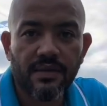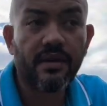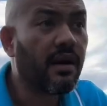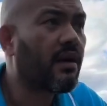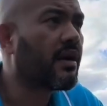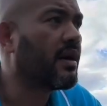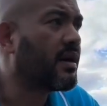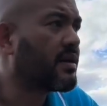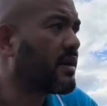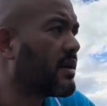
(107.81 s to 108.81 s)
In their
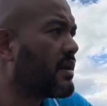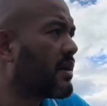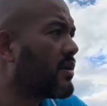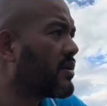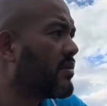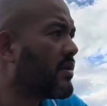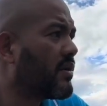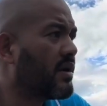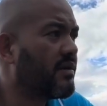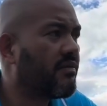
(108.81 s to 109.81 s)
case, I think they're going to be
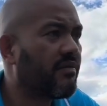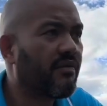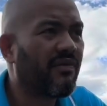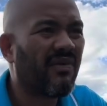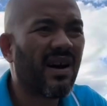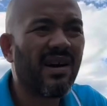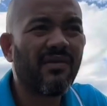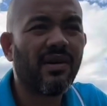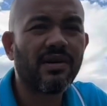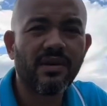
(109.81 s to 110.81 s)
running
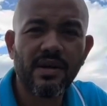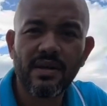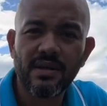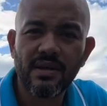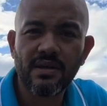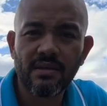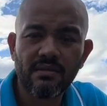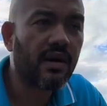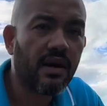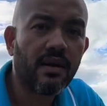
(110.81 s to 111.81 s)
five or so ACs
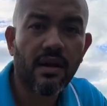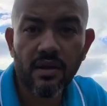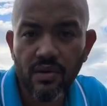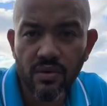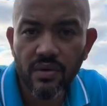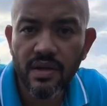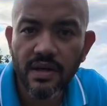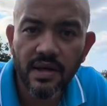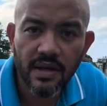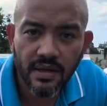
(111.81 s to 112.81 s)
at night and two during the
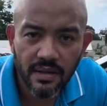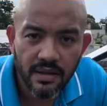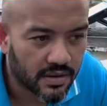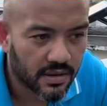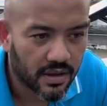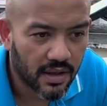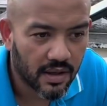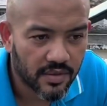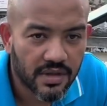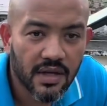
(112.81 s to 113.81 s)
day. So
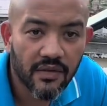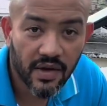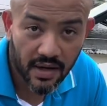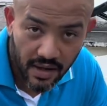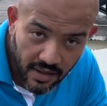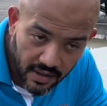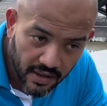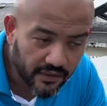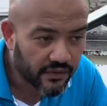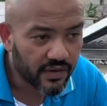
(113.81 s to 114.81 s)
um, just to give you an
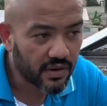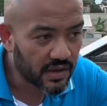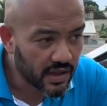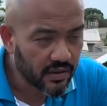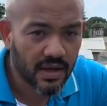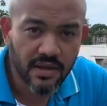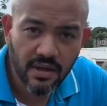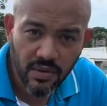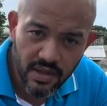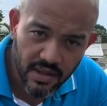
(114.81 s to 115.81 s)
idea, if you're dealing with a
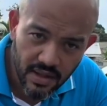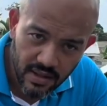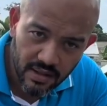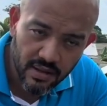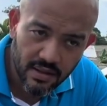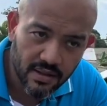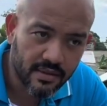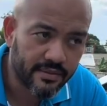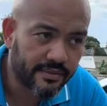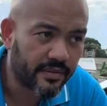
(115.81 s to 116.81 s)
situation like that,
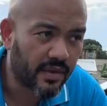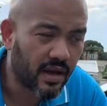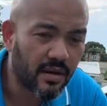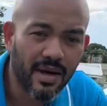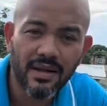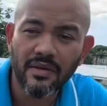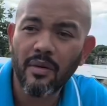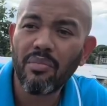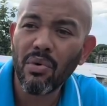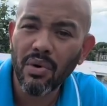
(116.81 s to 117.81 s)
you might have
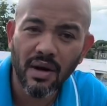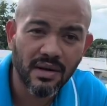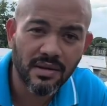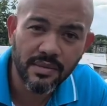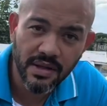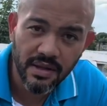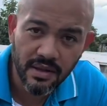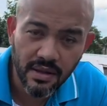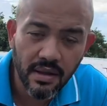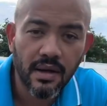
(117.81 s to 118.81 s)
a pool or
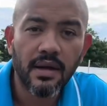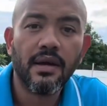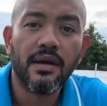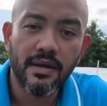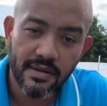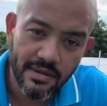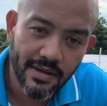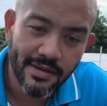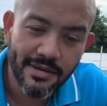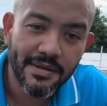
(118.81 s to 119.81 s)
something,
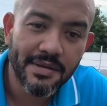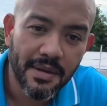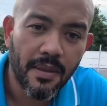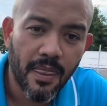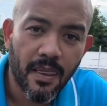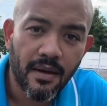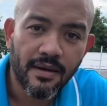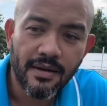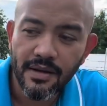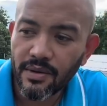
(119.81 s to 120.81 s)
then
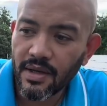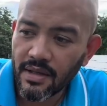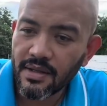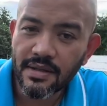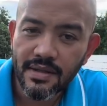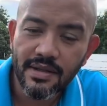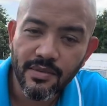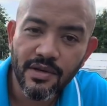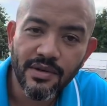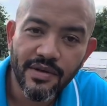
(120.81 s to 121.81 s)
you know that this
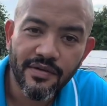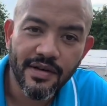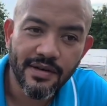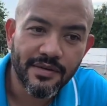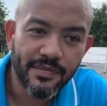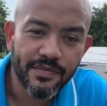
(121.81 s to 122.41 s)
system will do it for you.